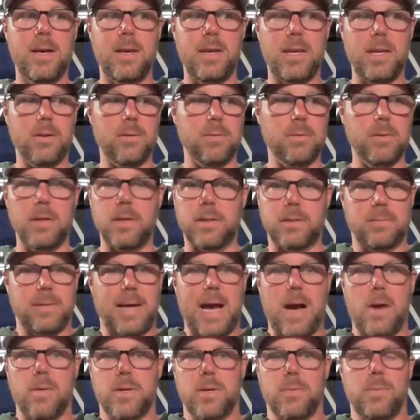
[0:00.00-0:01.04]
you know, look,
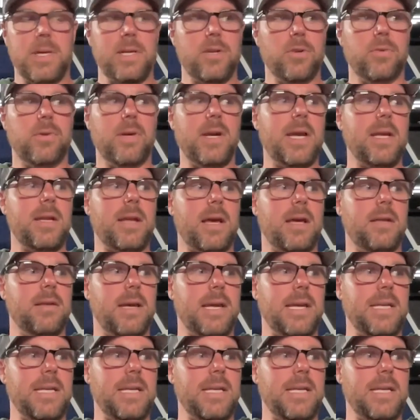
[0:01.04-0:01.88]
how can we create a,